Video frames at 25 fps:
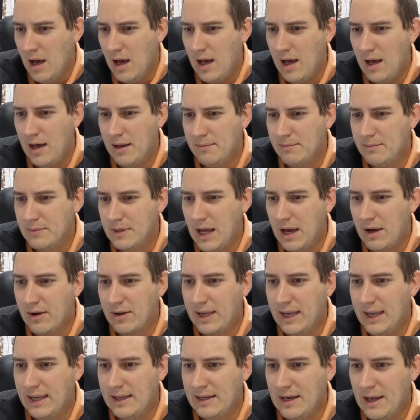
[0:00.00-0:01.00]
Now,
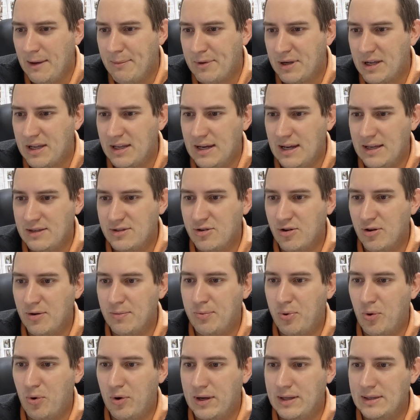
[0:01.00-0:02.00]
King Nebuchadnezzar
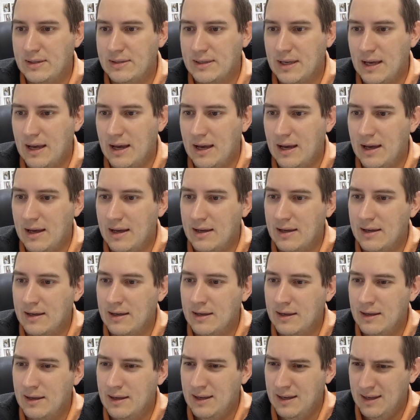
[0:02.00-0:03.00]
appoints
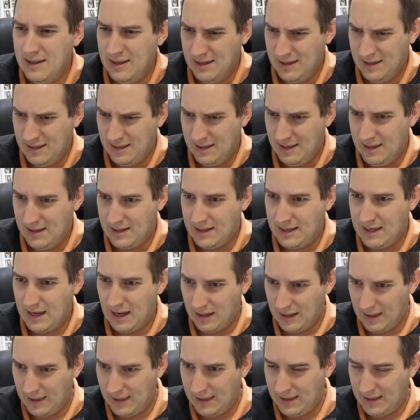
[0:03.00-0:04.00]

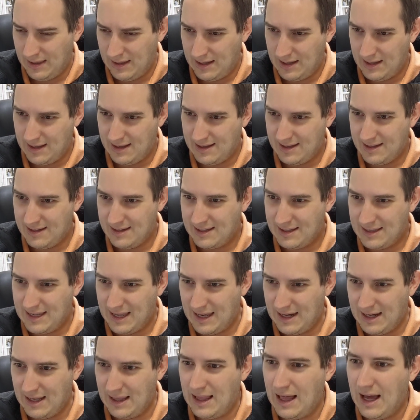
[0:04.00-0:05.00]
Gedaliah
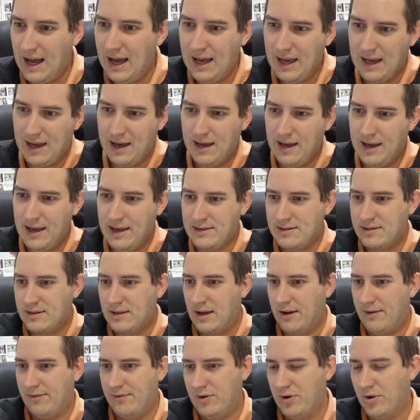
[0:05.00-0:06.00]
as
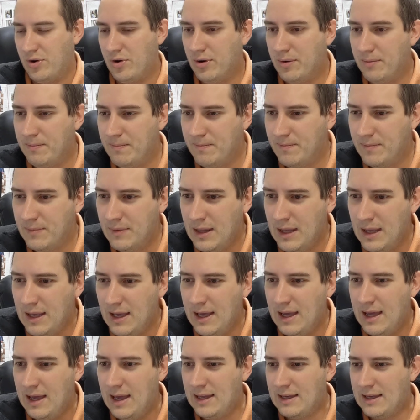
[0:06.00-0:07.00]
governor,
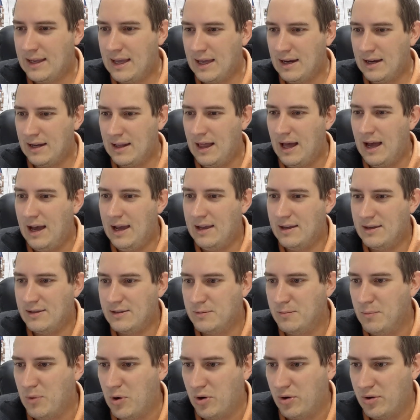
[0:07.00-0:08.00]
and Gedaliah
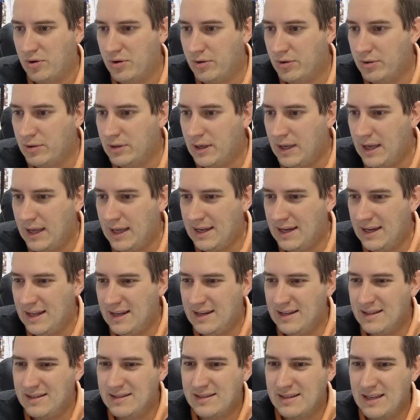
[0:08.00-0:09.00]
is murdered, and
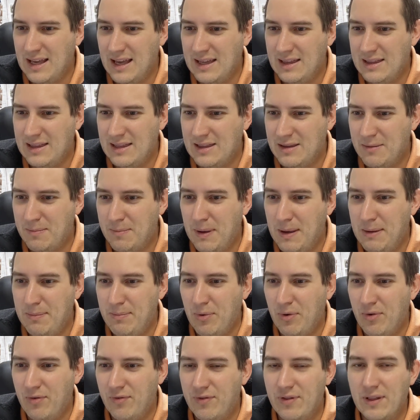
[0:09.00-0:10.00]
it is said that the
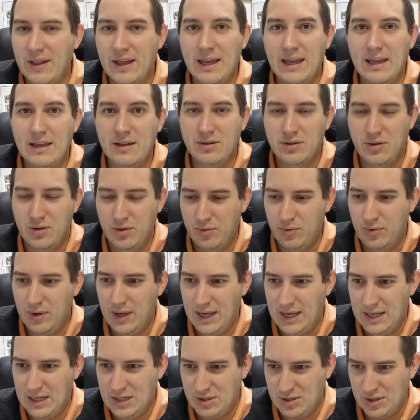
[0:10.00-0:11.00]
people flee to
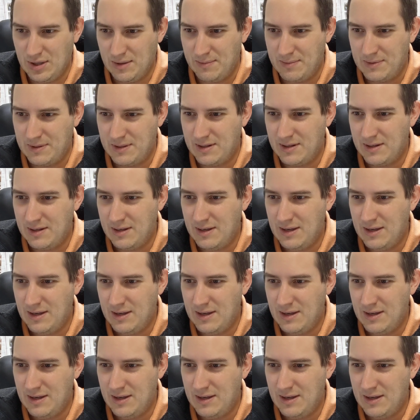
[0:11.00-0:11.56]
Egypt.